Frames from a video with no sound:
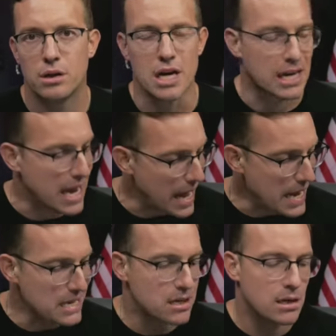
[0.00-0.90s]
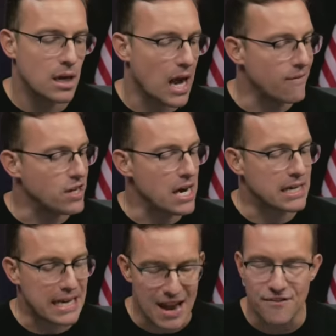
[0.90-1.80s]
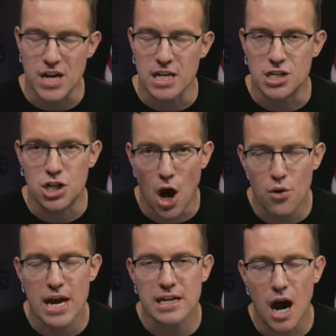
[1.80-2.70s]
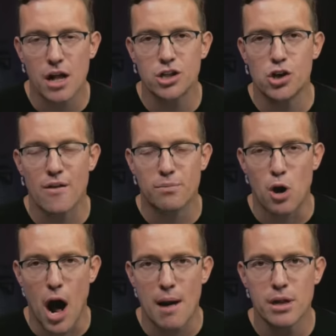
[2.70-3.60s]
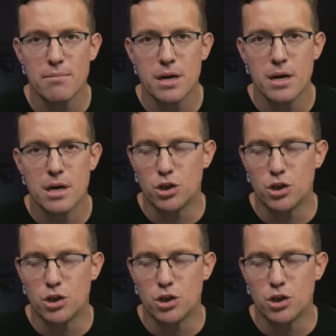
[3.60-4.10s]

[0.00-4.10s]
You can't, if you don't acknowledge you have a problem,